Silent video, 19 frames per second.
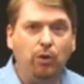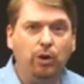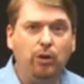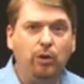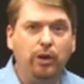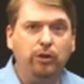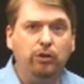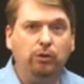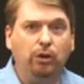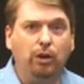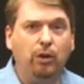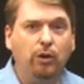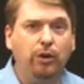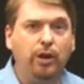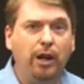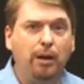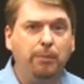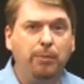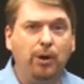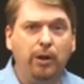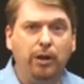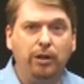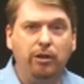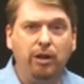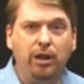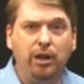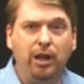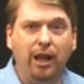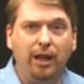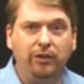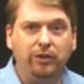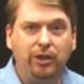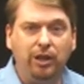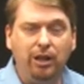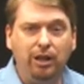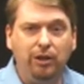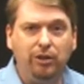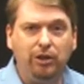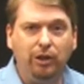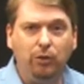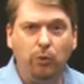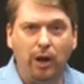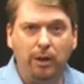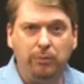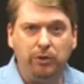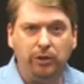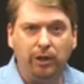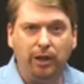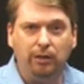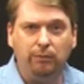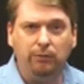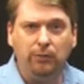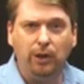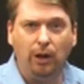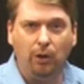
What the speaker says: we're going to load up on the STEC website